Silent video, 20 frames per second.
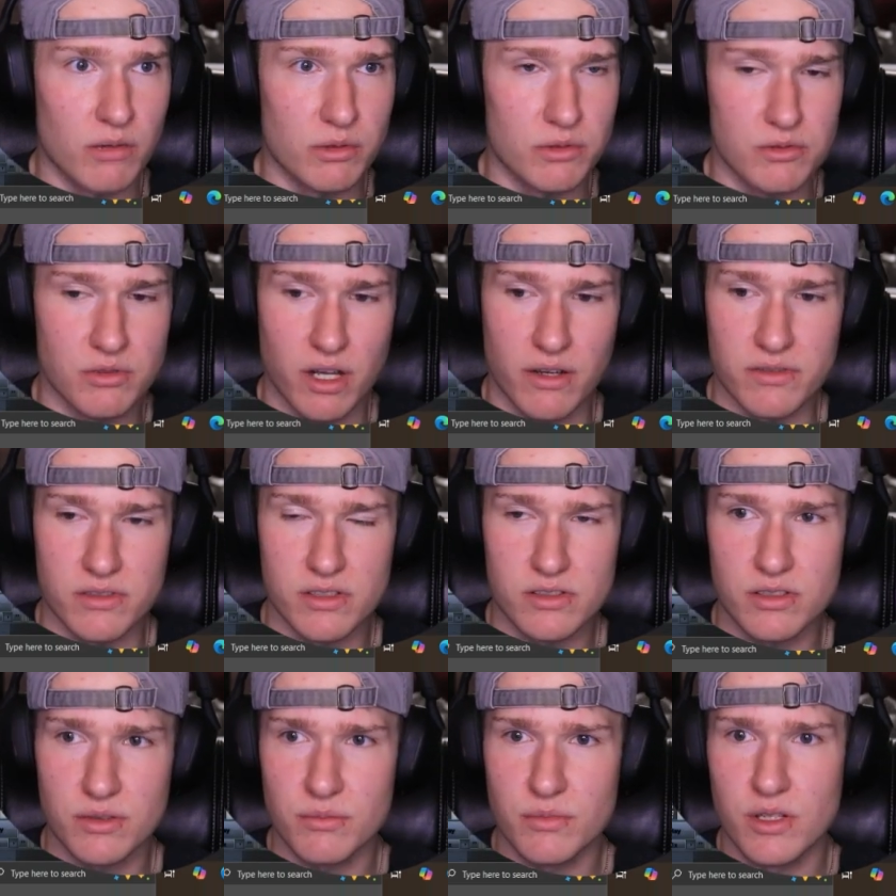drive
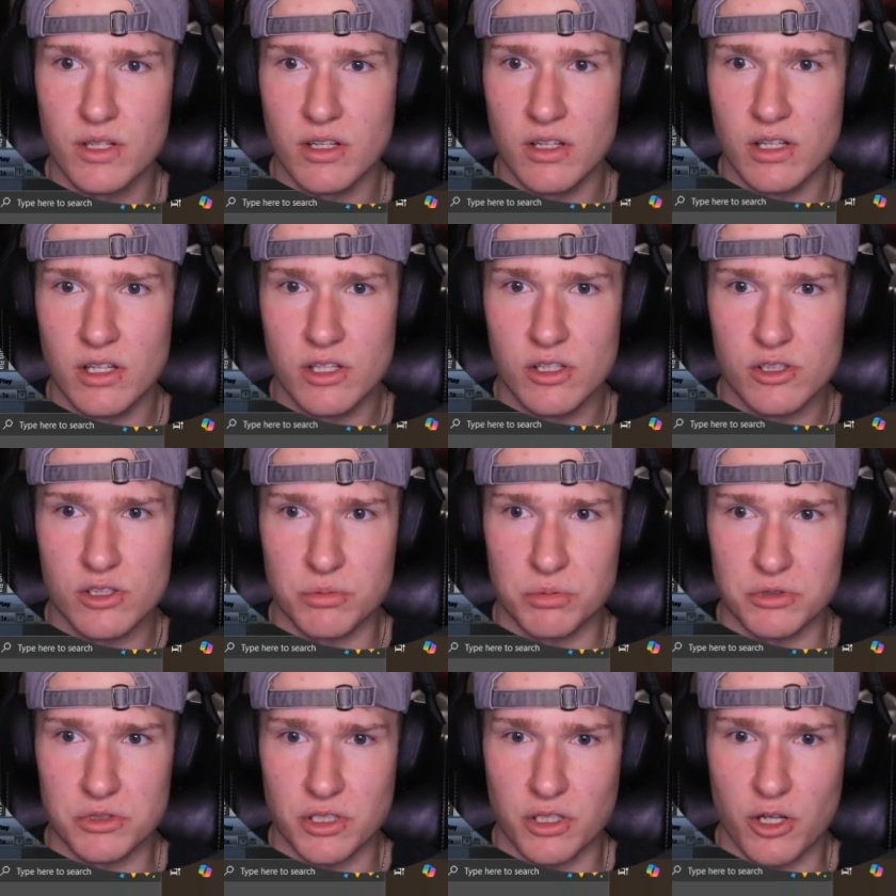system. So we're
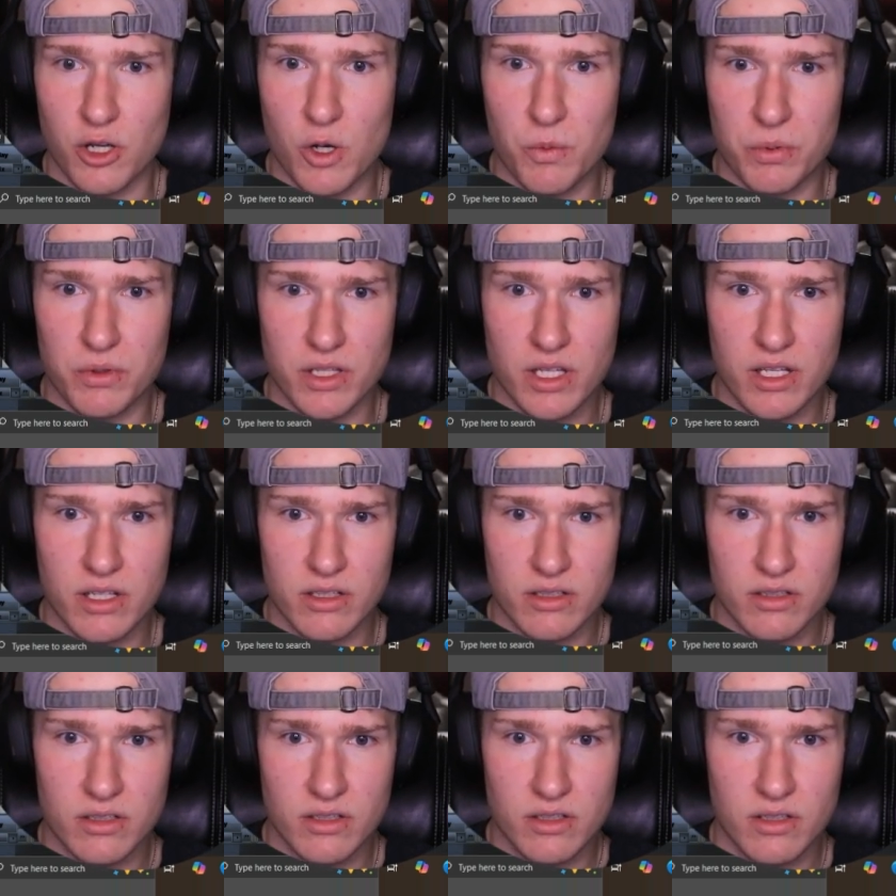just going to open that,
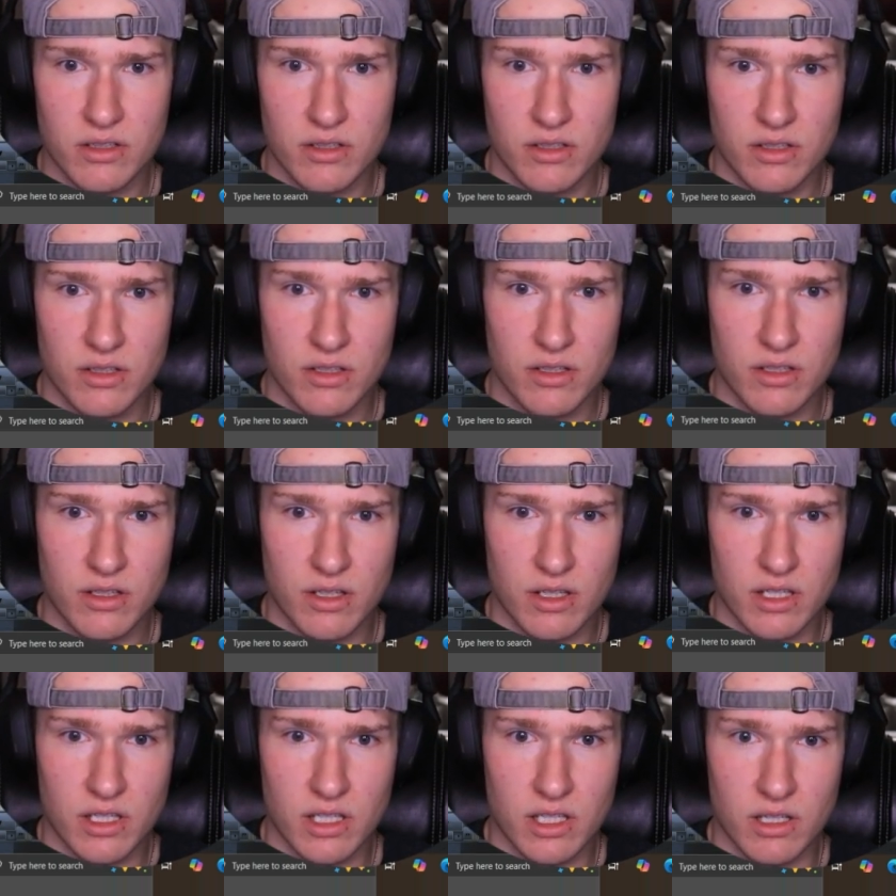
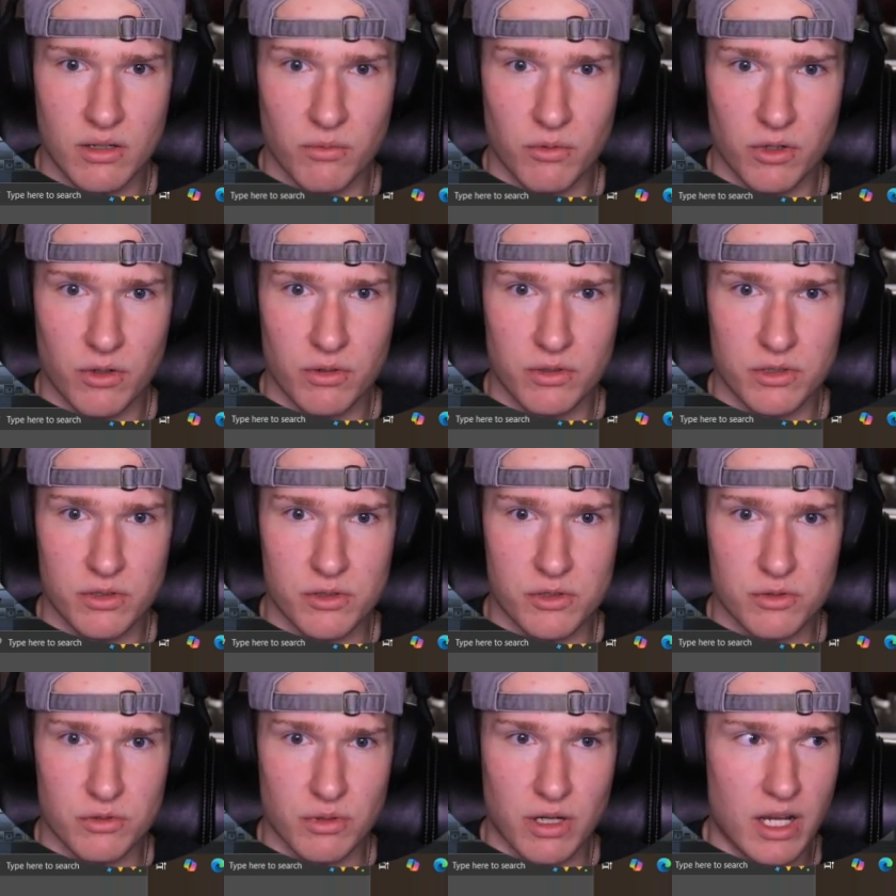and we're going to
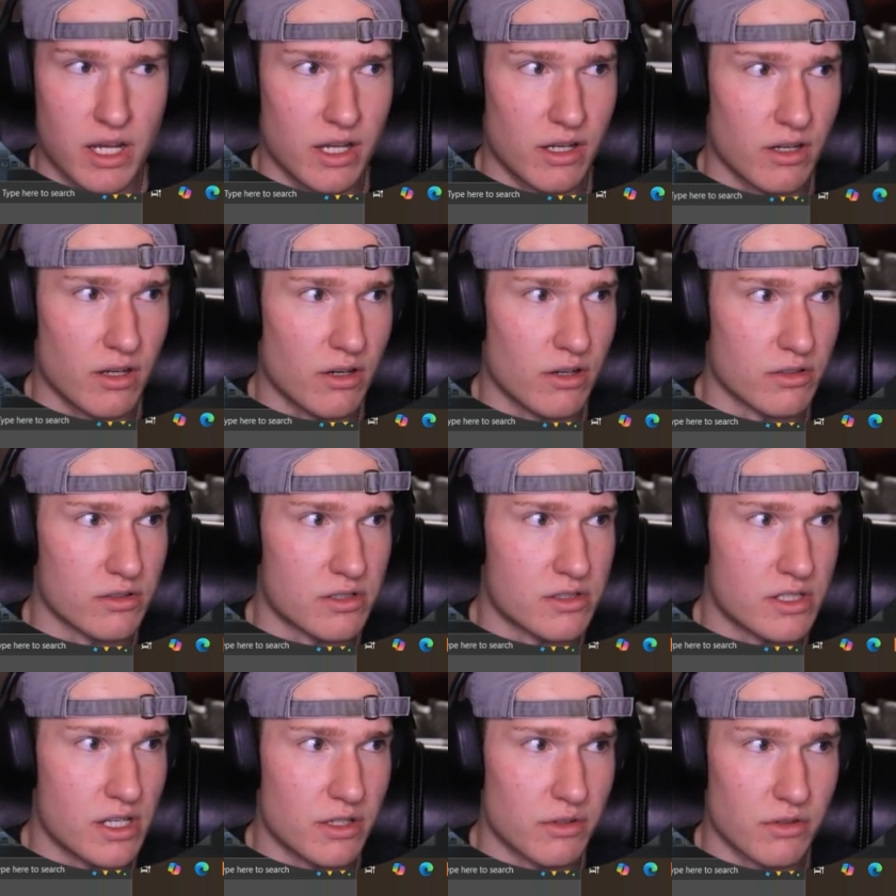drag our
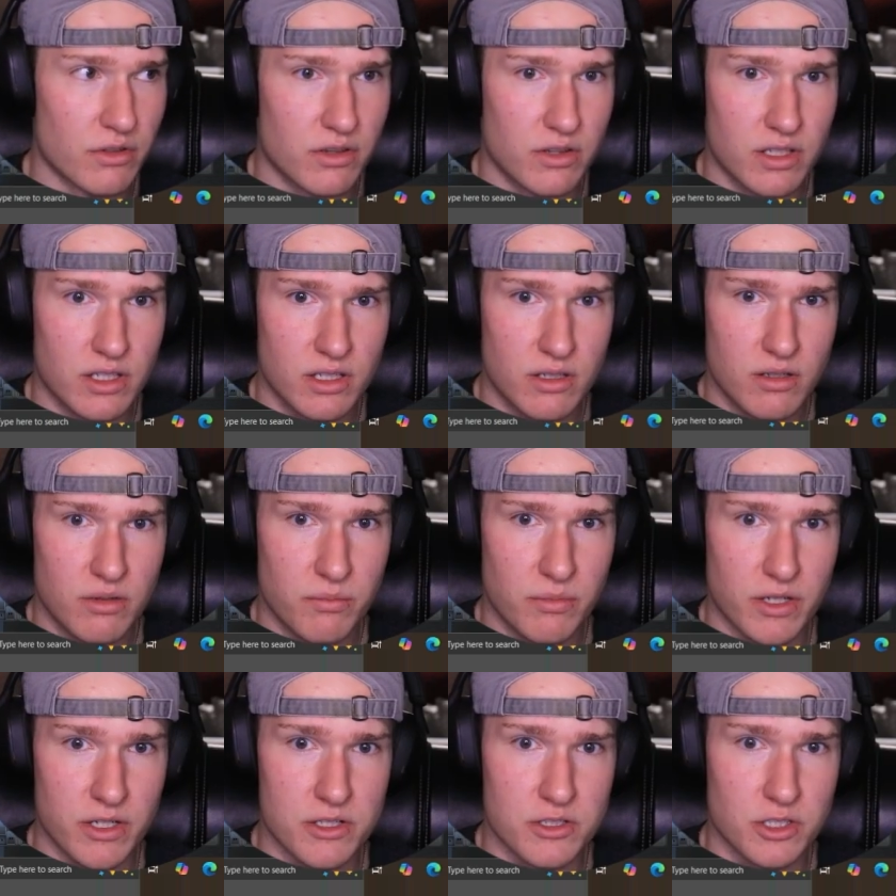center thing
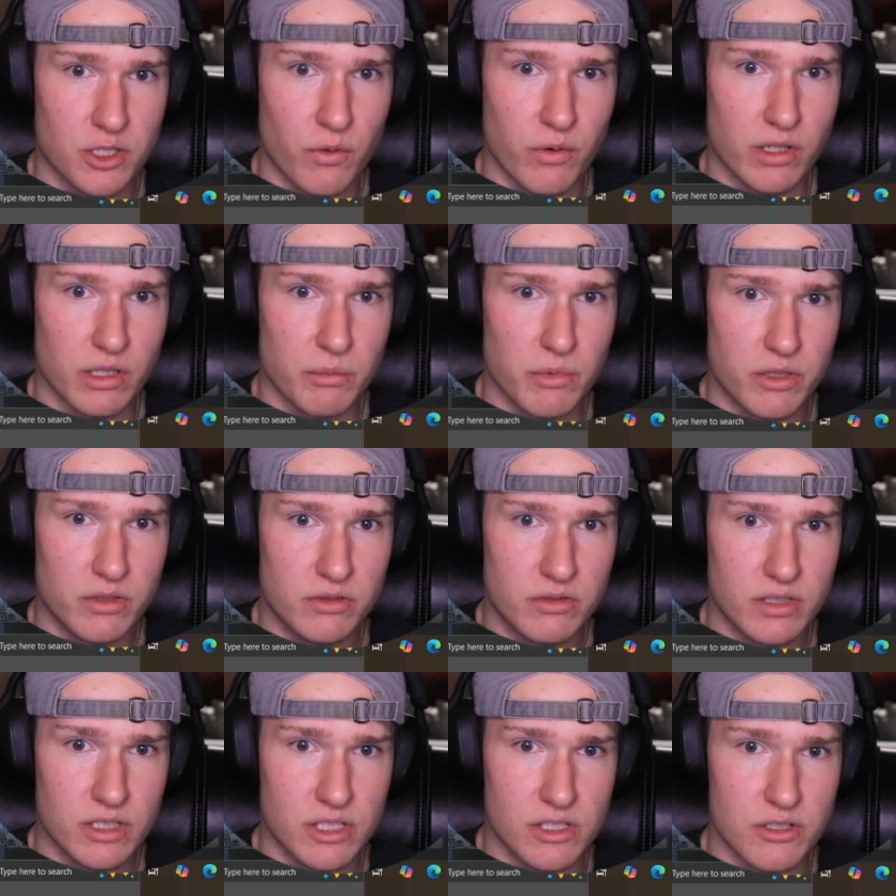by just going in the middle
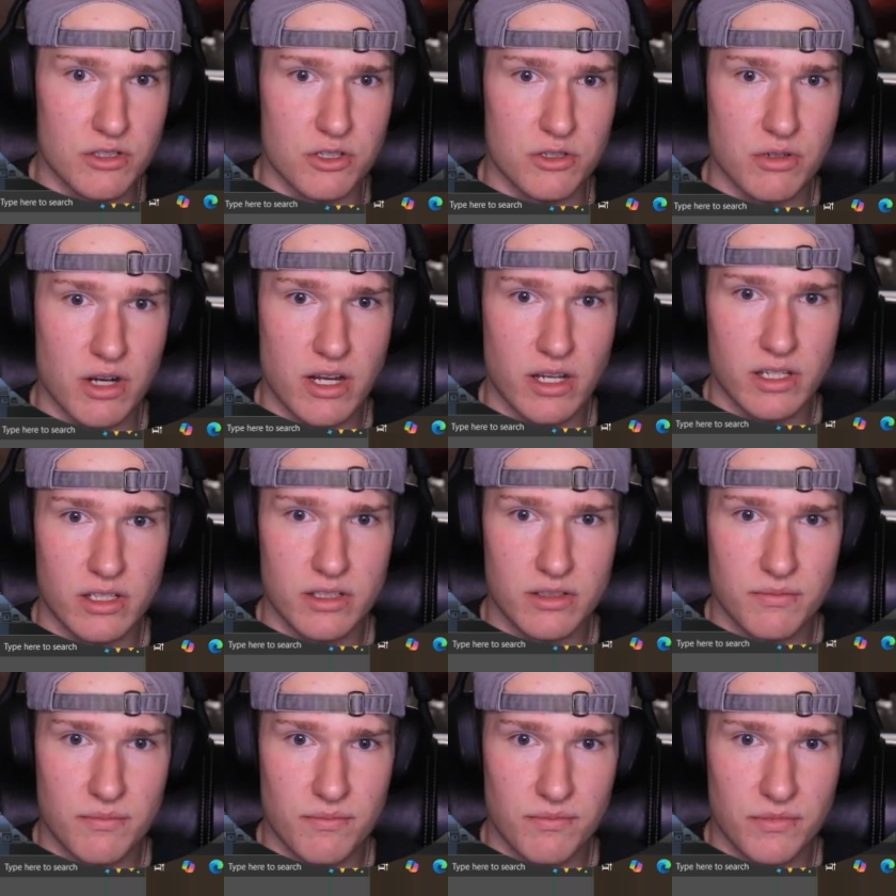and just dragging it.
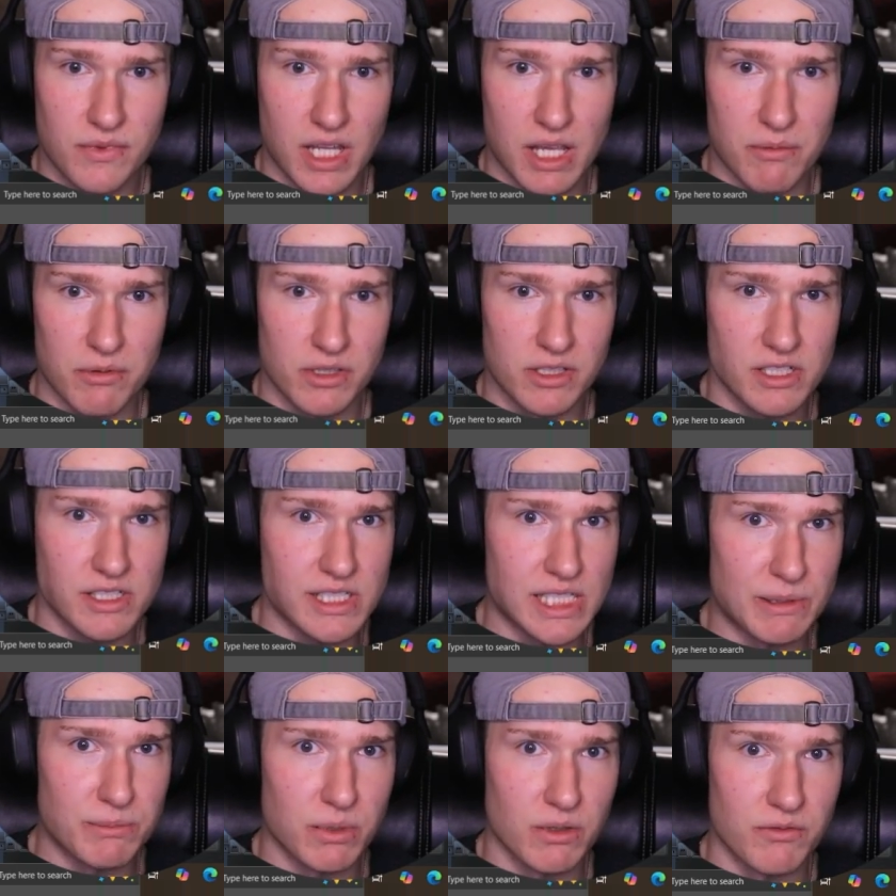And we're going to
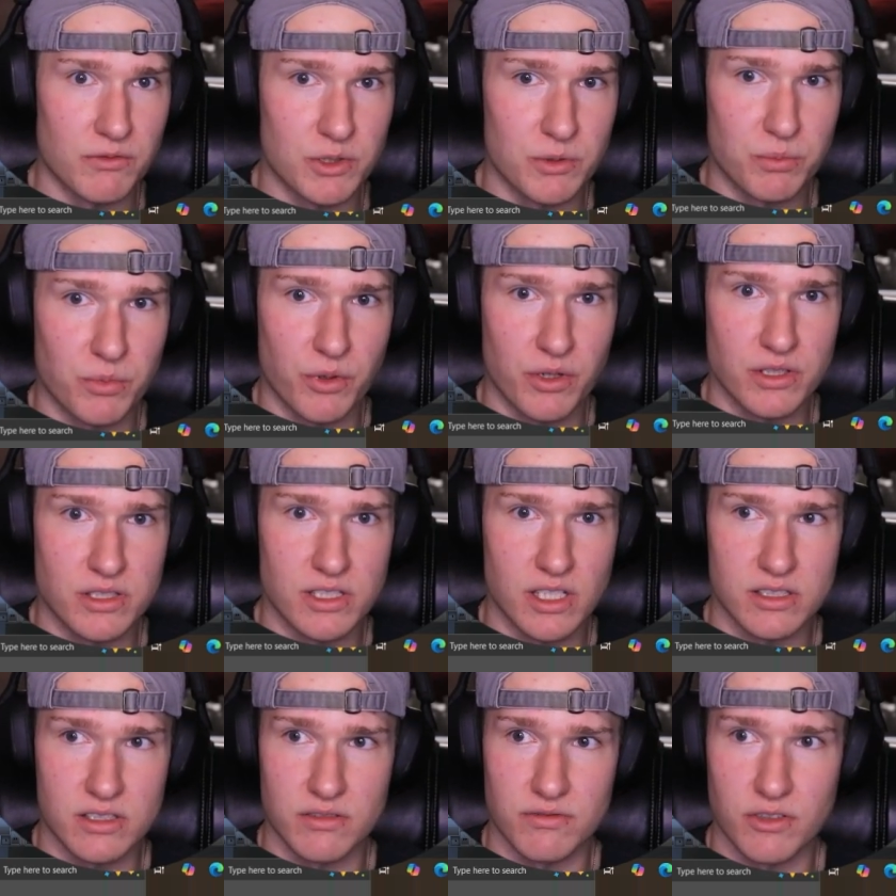set up our viewpoints.
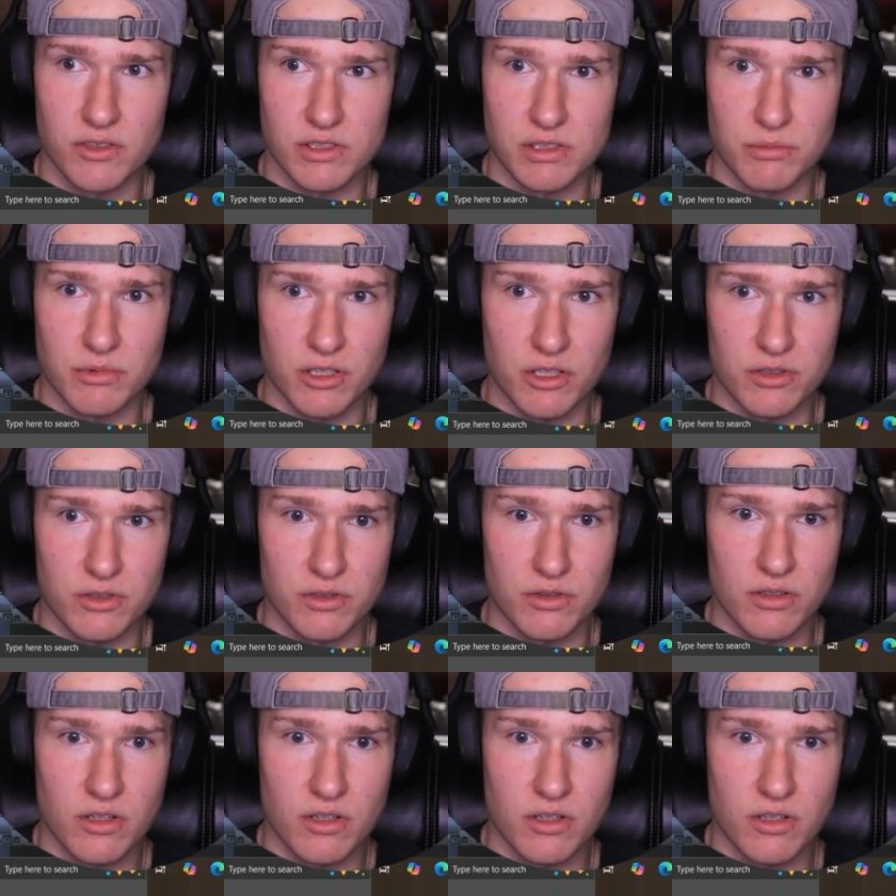That's the first thing we're going to do.